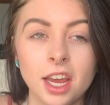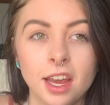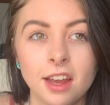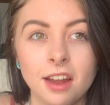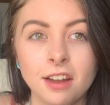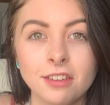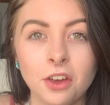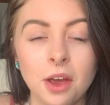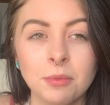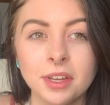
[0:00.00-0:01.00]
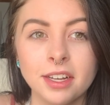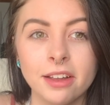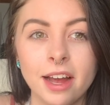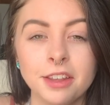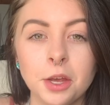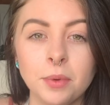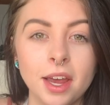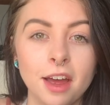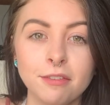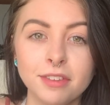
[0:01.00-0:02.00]
And so I'm really glad that we
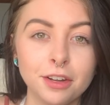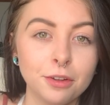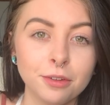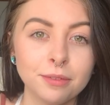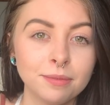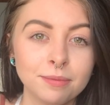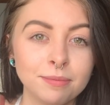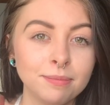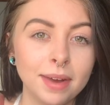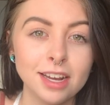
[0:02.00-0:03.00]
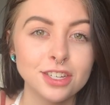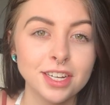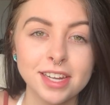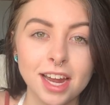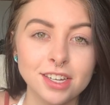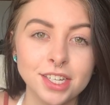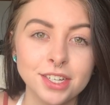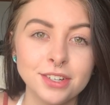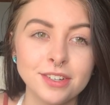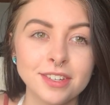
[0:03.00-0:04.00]
have little matching
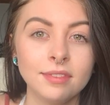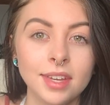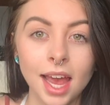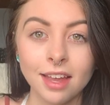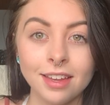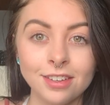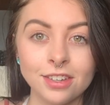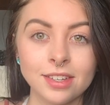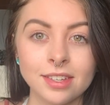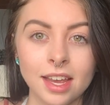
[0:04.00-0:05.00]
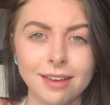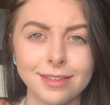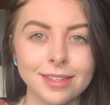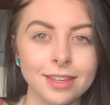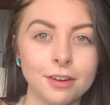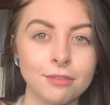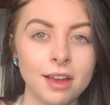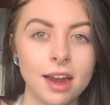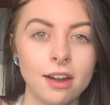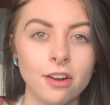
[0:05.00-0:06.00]
tattoos. Yeah, it just like
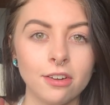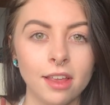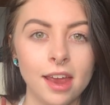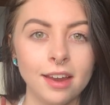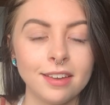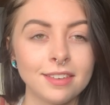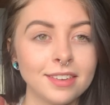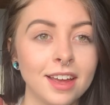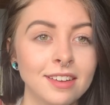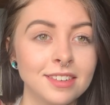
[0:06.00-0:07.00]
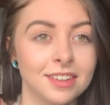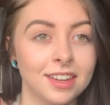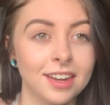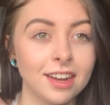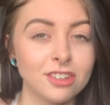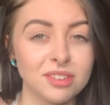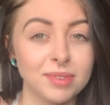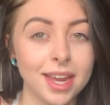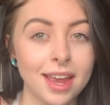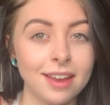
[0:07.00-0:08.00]
solidified our like cousin connection
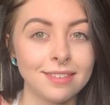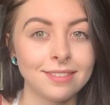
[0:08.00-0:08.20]
we had.